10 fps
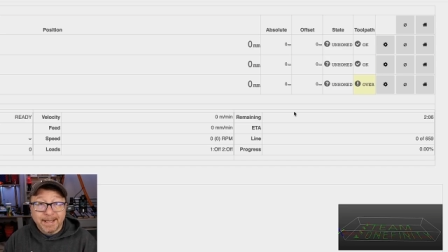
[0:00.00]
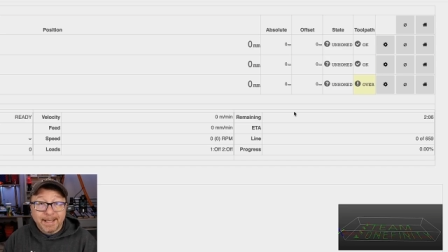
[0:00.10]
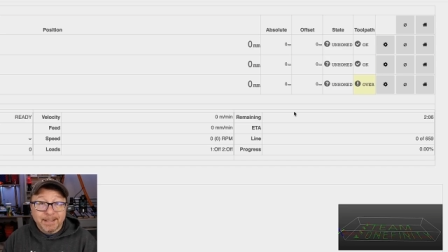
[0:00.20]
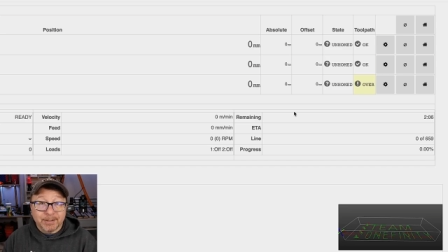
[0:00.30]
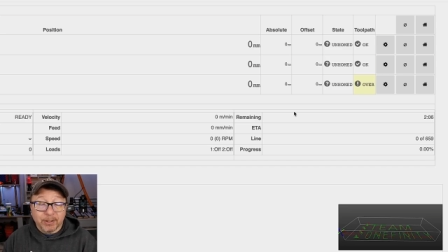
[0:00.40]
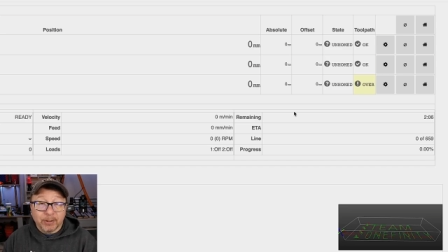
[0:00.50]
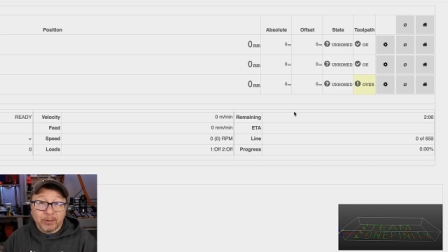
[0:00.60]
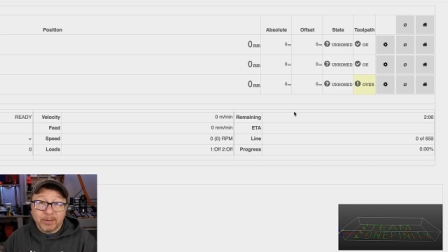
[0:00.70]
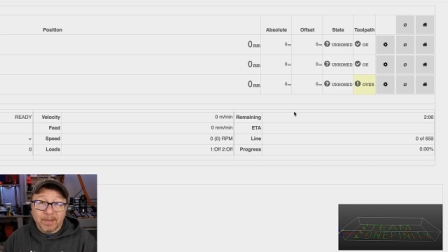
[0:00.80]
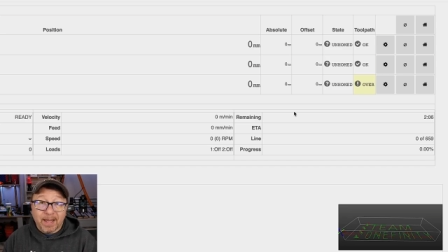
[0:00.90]

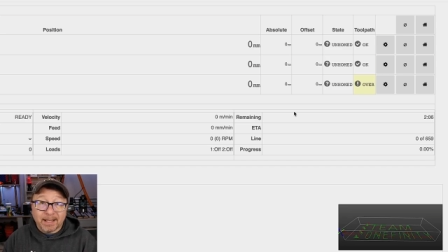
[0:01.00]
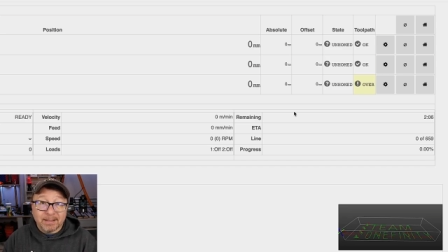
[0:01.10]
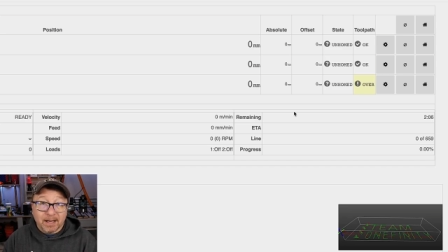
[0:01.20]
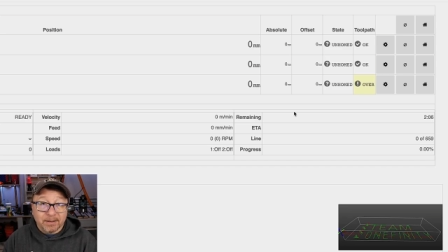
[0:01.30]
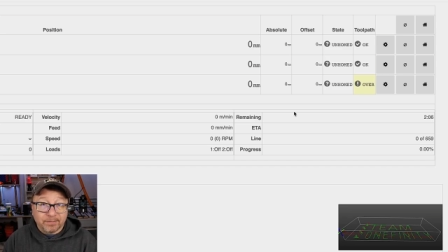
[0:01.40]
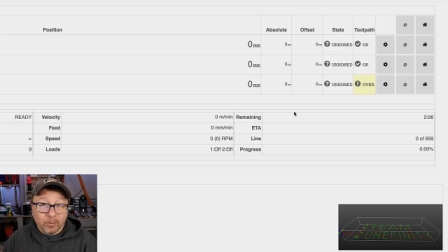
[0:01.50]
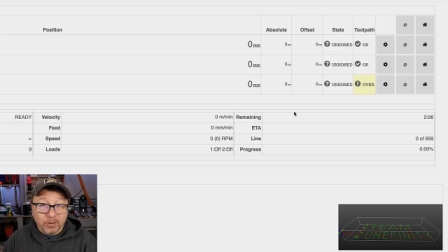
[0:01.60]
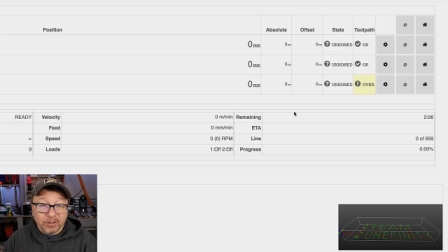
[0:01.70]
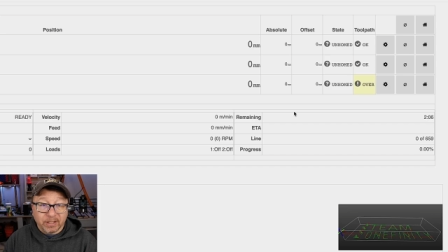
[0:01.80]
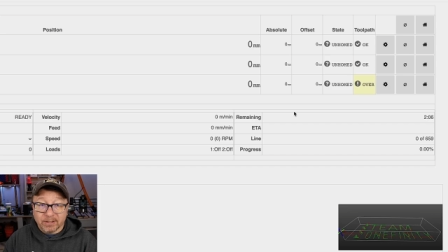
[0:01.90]
So that's
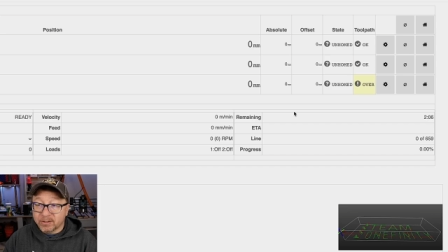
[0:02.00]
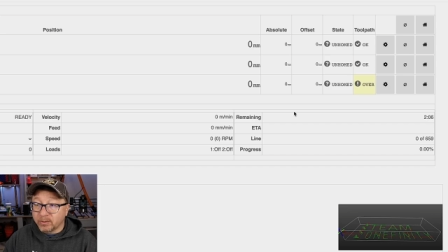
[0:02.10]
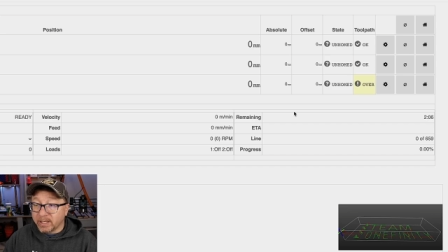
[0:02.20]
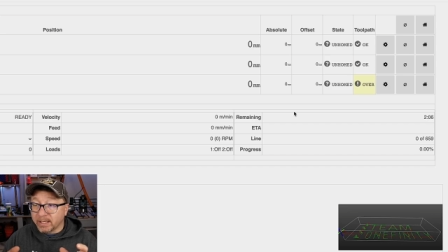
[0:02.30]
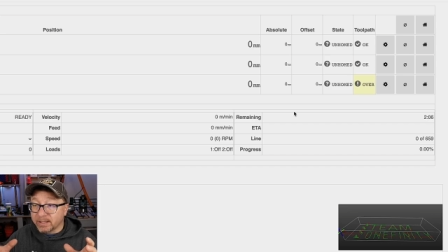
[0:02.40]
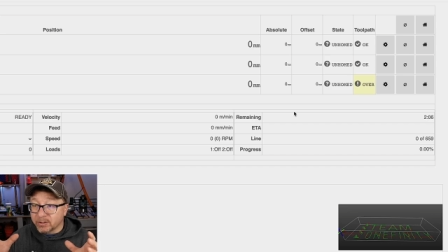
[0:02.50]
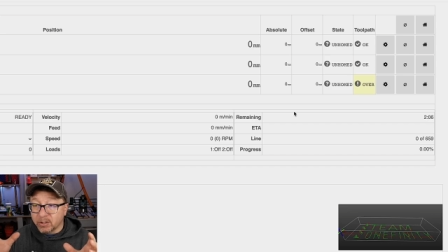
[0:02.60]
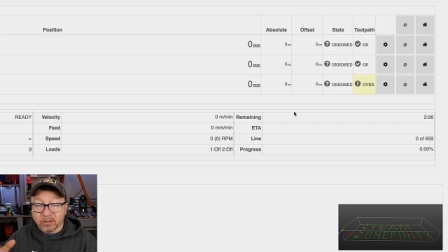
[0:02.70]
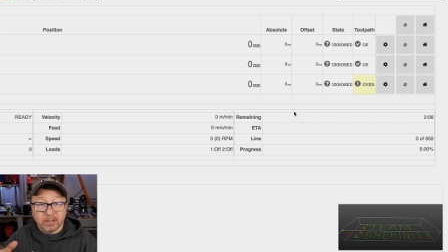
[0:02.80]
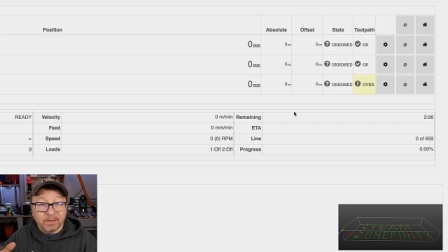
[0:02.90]
unfortunate. So it is
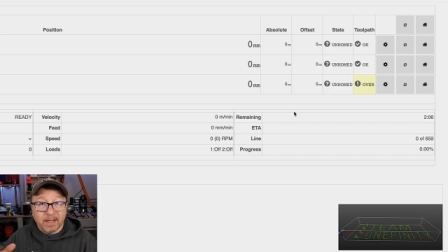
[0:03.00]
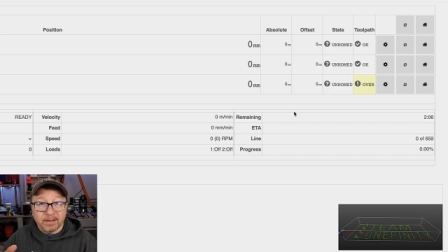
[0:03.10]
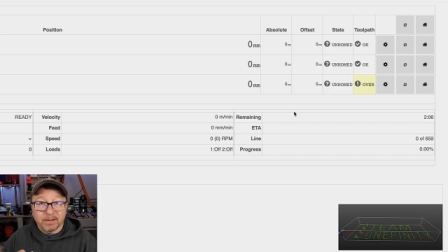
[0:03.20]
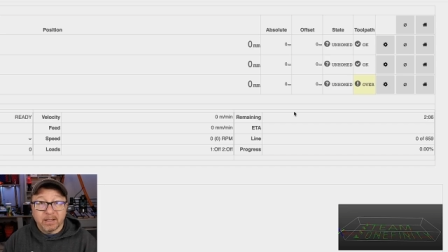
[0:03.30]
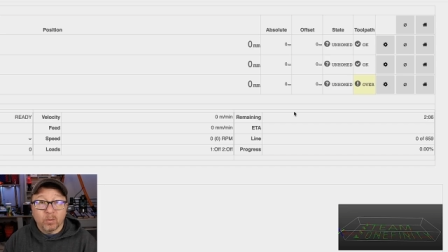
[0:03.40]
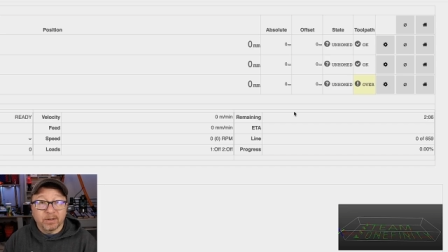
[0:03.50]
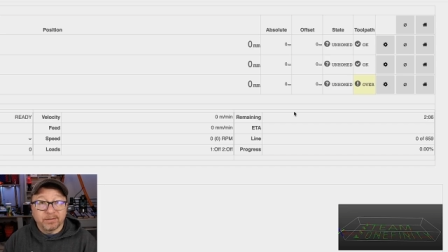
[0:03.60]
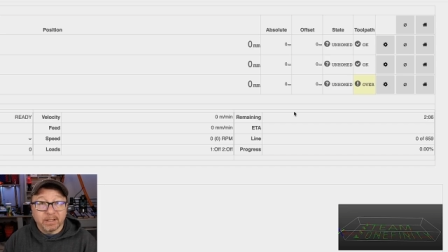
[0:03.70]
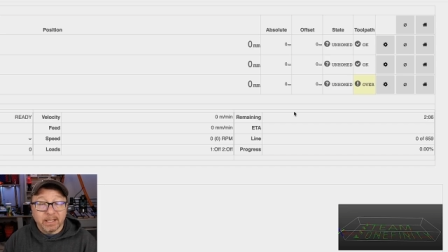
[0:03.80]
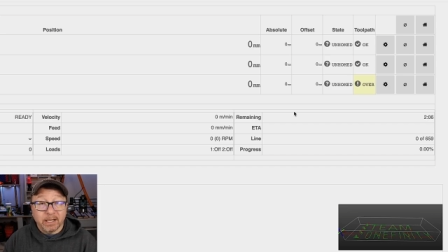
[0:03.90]
good that the
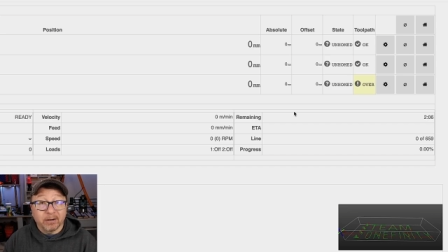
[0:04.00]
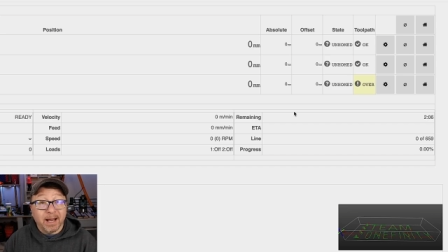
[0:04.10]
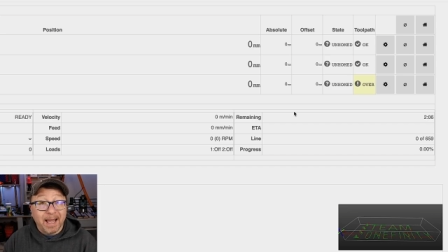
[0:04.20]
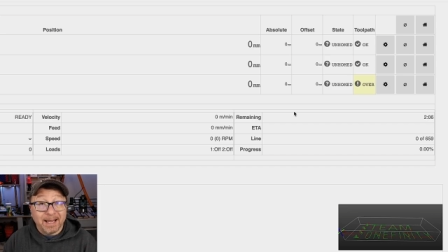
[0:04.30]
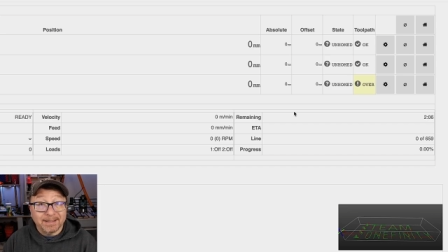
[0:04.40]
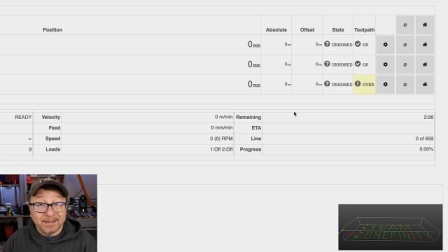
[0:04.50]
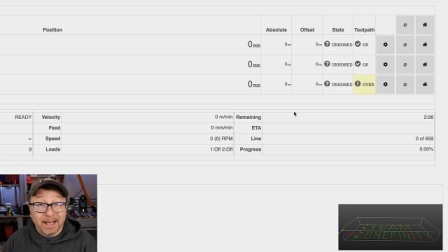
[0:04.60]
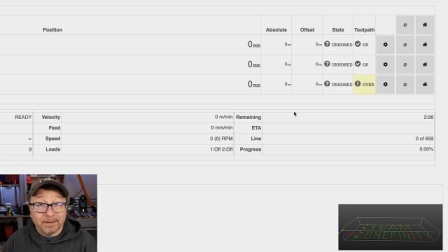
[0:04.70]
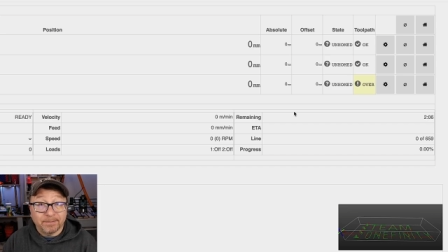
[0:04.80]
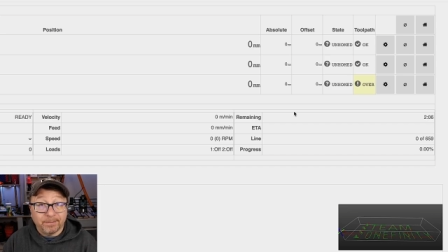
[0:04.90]
Onefinity here has
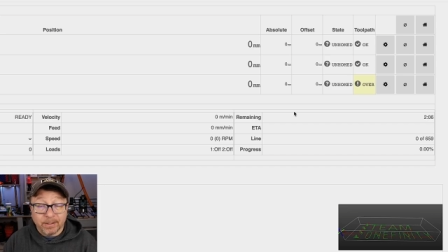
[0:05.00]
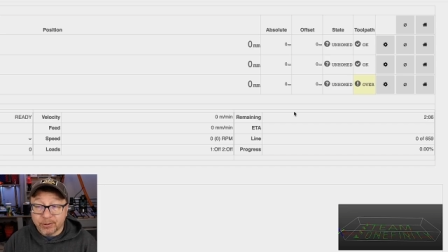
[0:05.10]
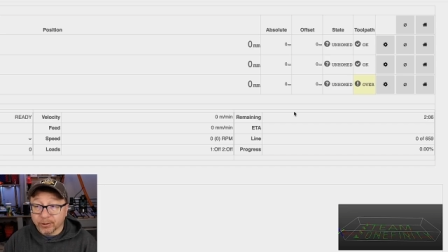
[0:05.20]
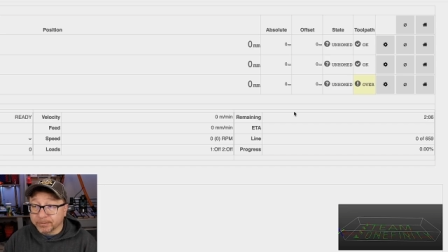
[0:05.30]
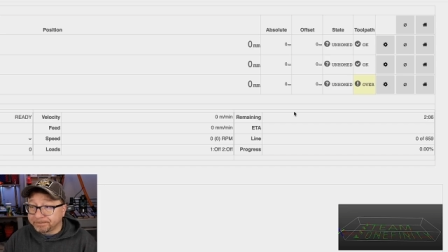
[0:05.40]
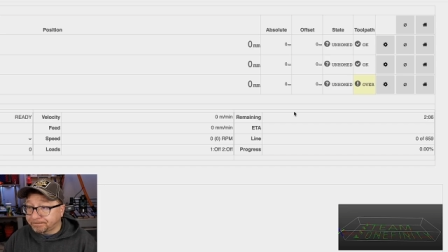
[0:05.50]
that feature.